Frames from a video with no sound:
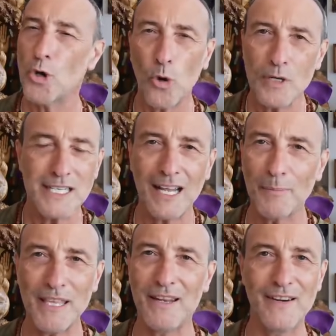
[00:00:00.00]
Don't
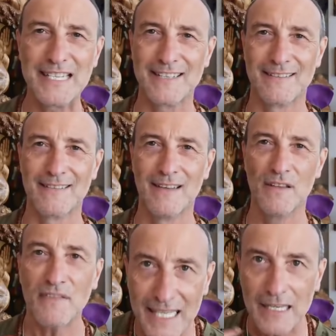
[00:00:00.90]
tell me there isn't.
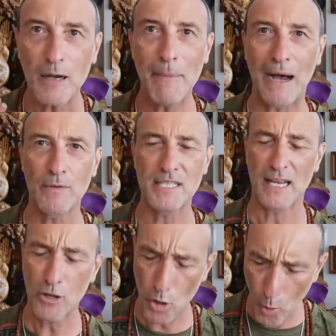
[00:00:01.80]
Think about
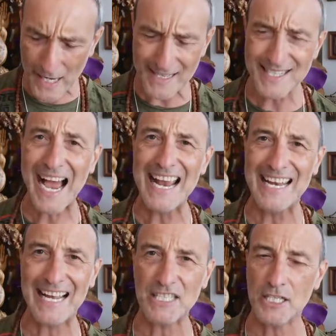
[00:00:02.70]
it. Go
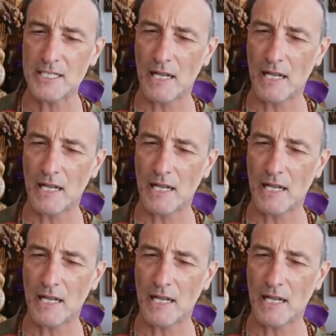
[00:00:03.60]
inside and ask